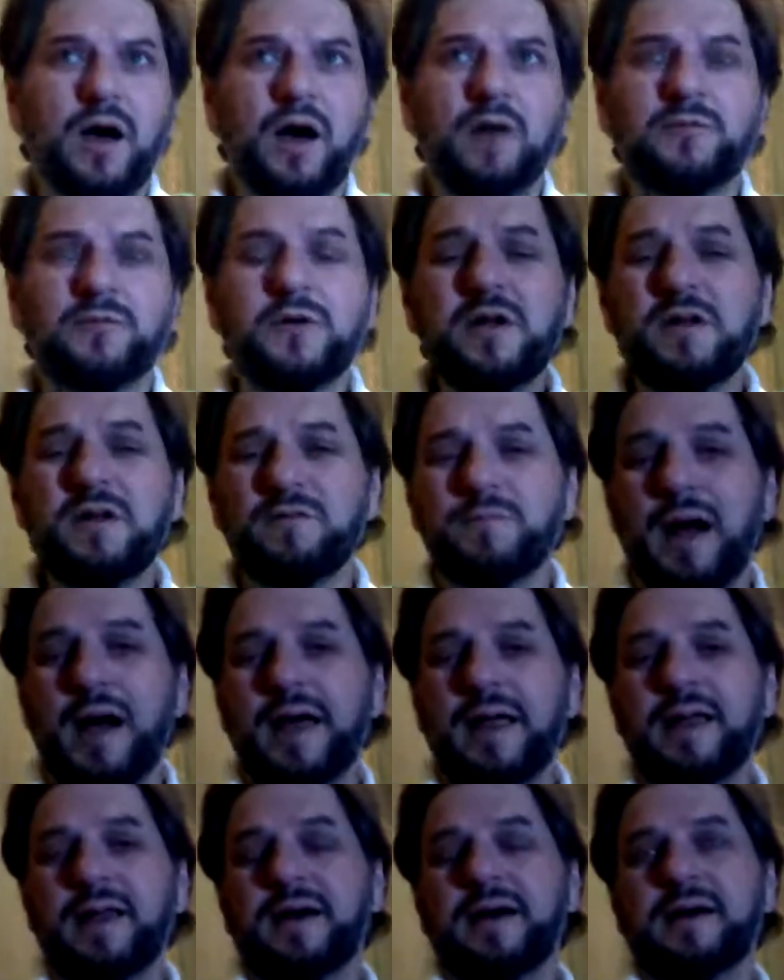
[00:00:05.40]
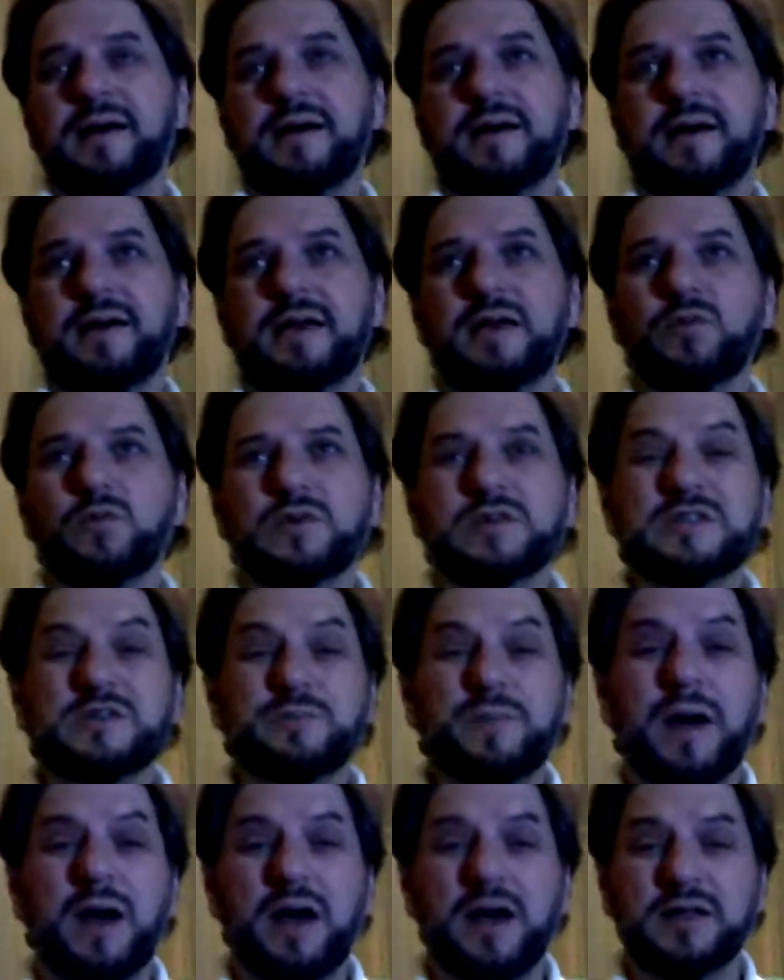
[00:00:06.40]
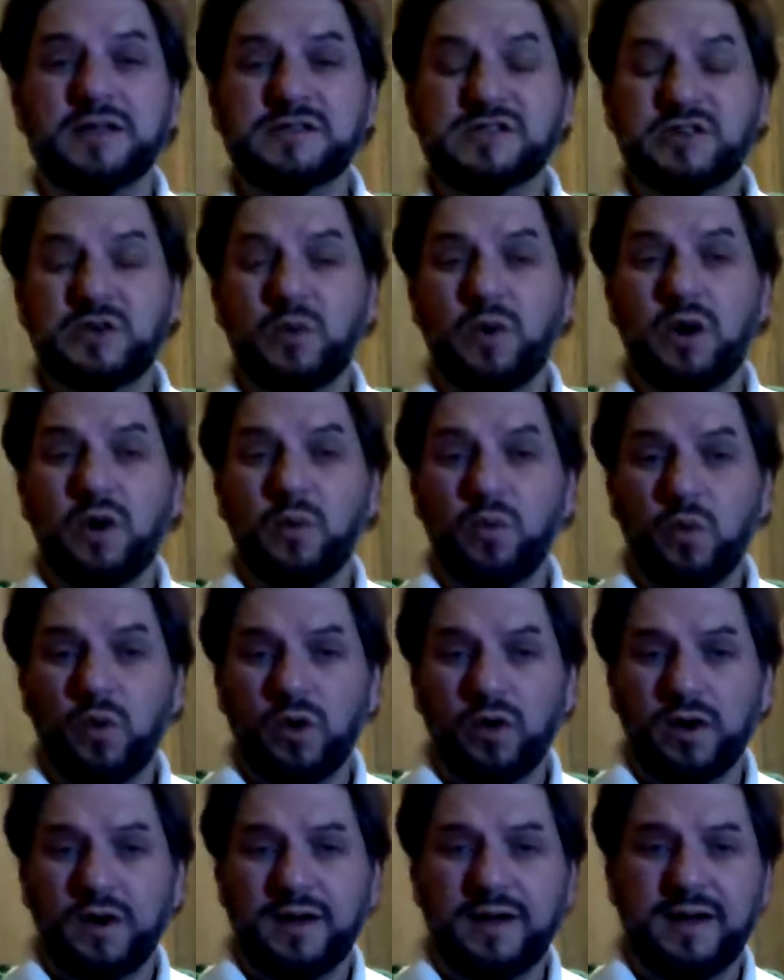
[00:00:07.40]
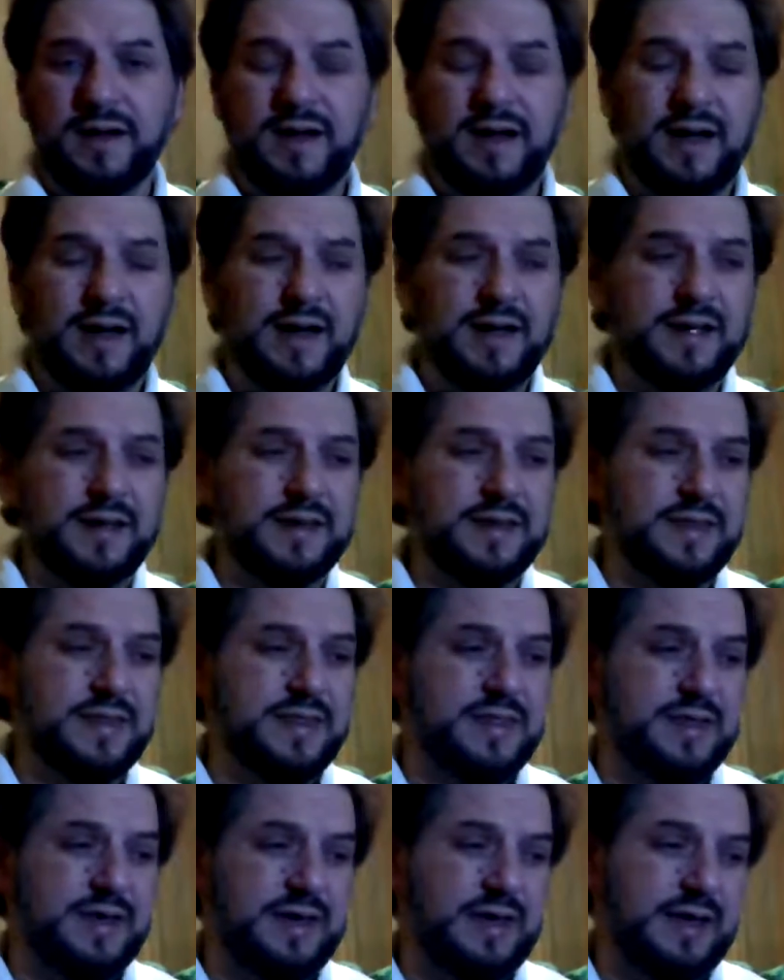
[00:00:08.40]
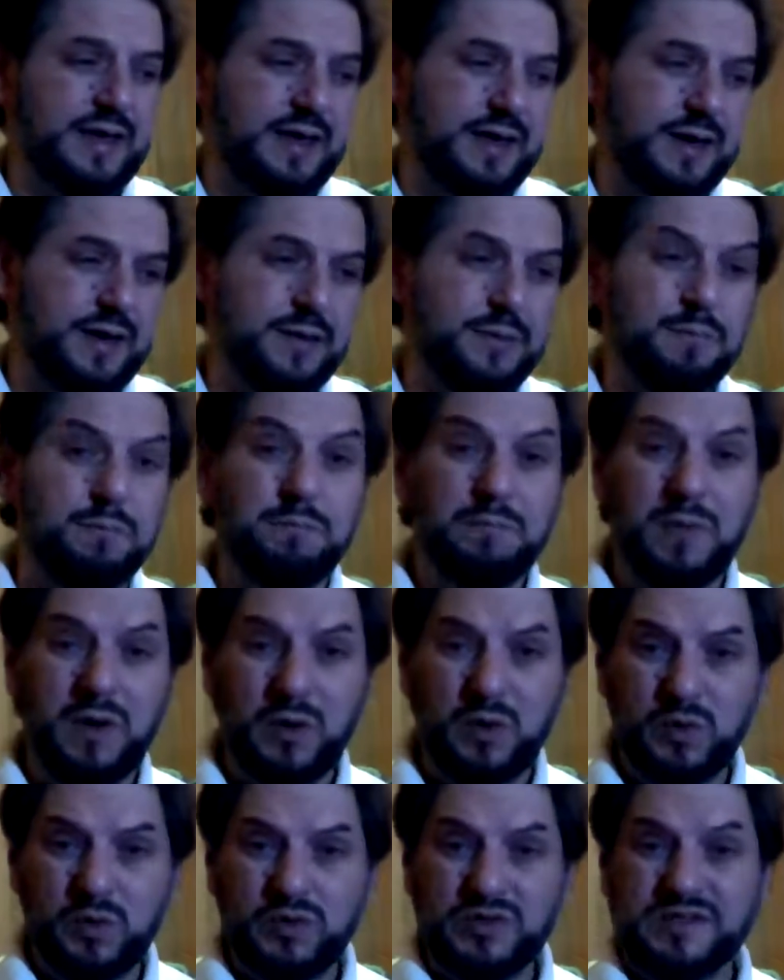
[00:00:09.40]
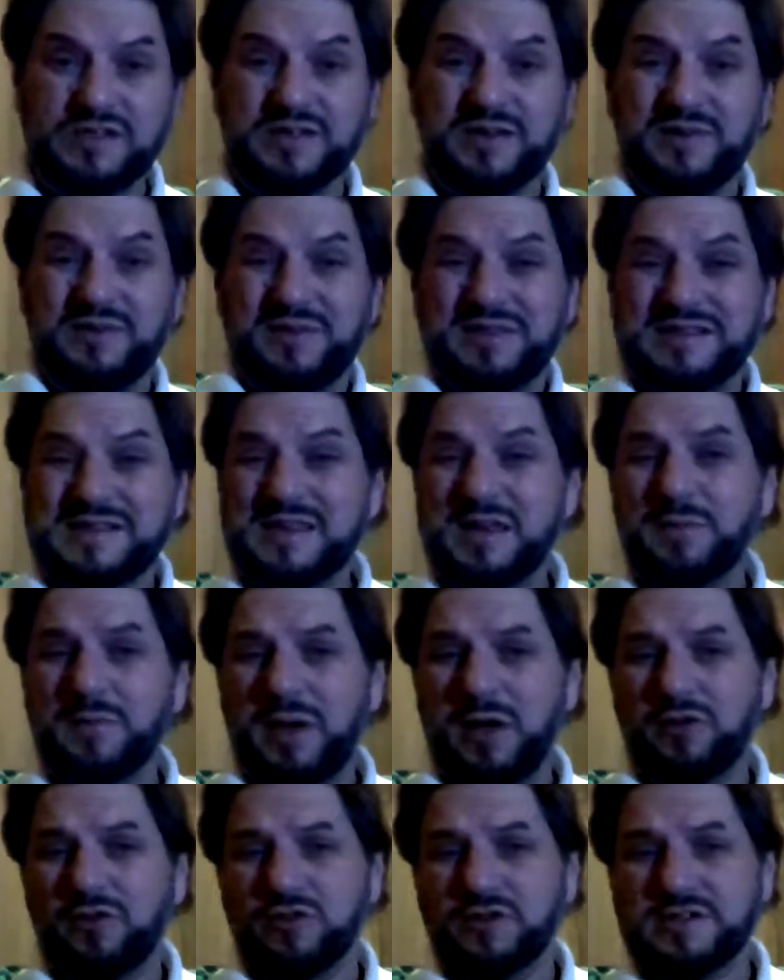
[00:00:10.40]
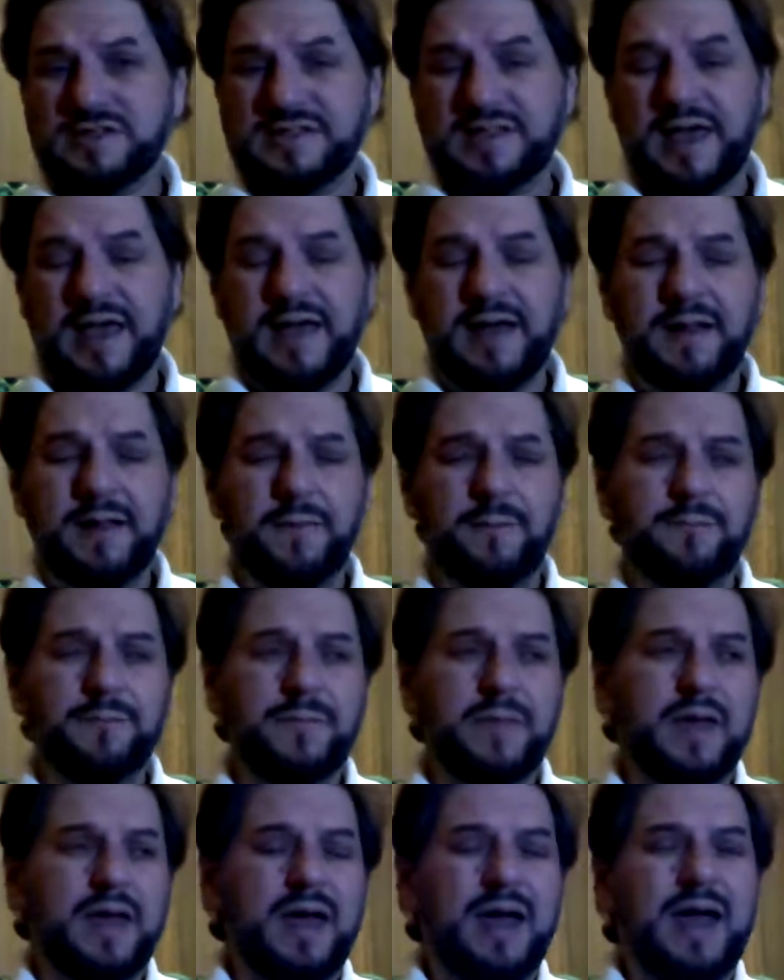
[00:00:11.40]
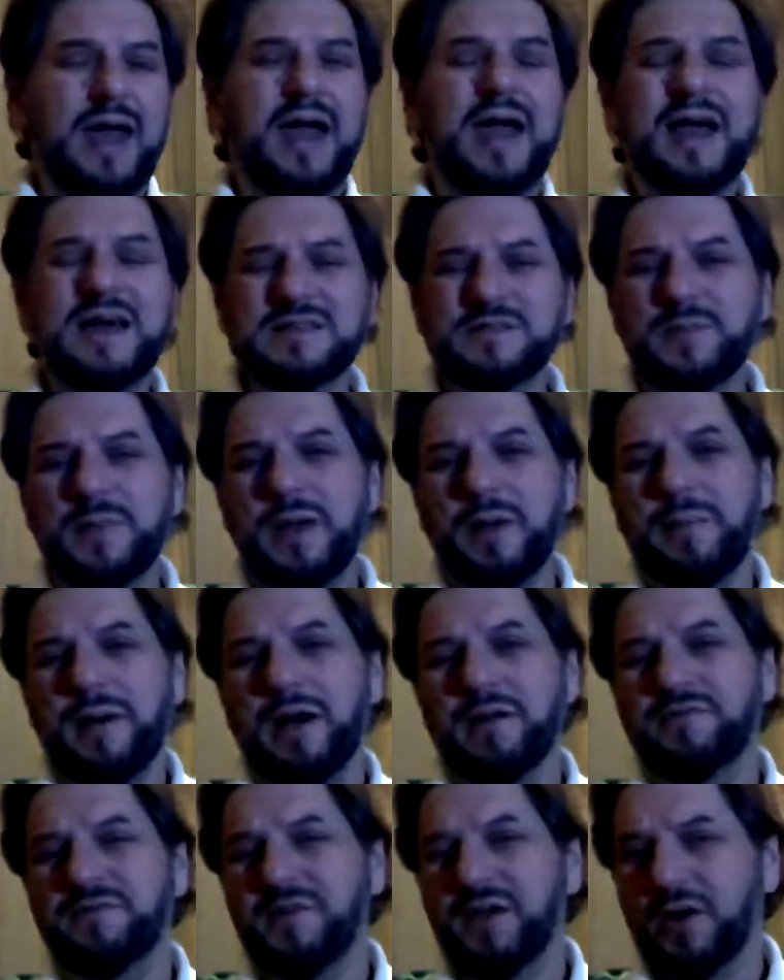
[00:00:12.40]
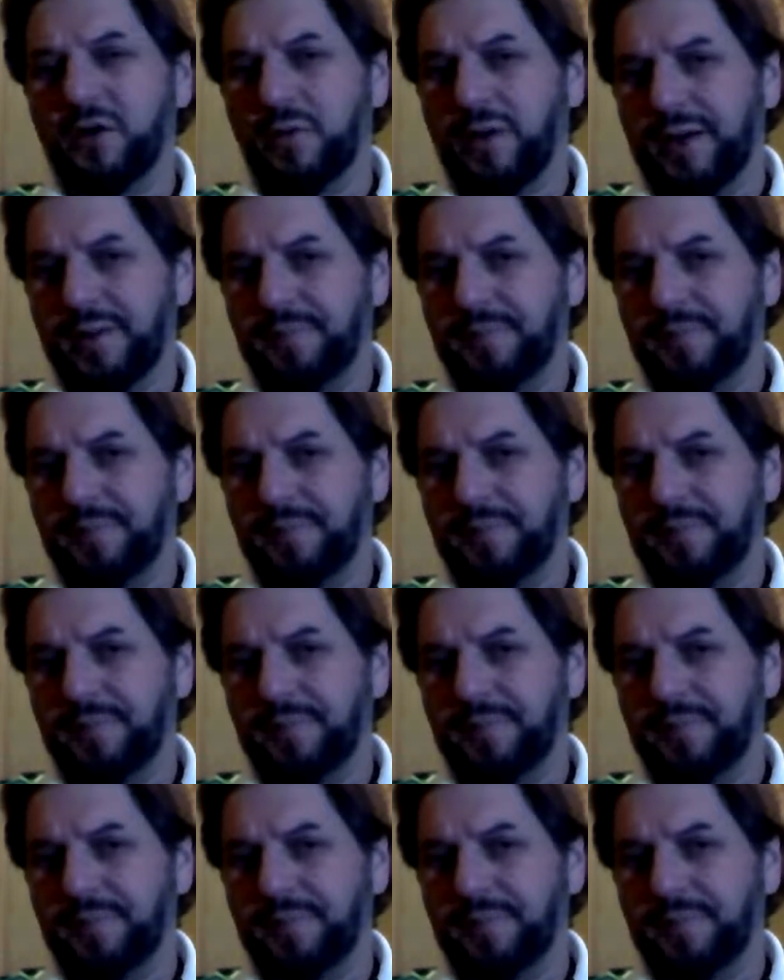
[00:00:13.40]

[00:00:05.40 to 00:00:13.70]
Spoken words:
friend of mine, in response to our work on the modes of the C major scale, asked me about fingering.